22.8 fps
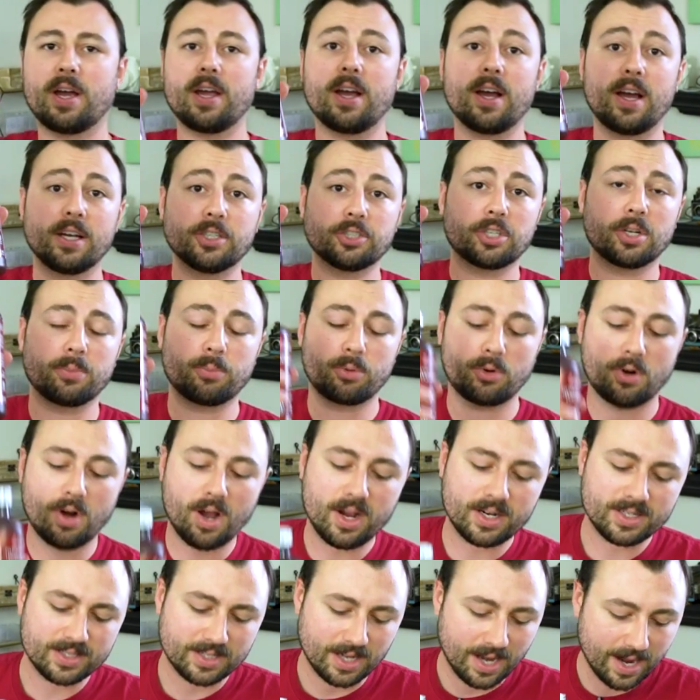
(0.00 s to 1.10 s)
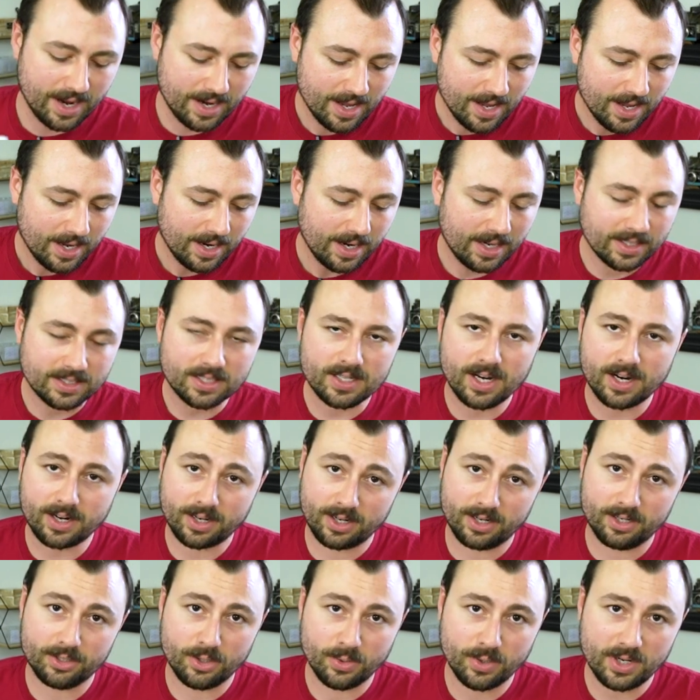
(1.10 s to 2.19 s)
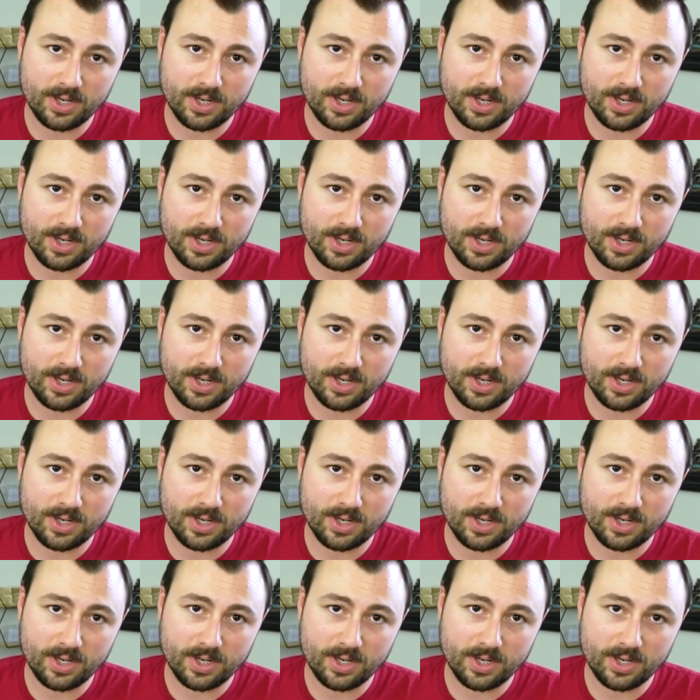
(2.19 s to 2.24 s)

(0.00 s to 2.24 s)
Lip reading: hydrogen peroxide, it's not gonna do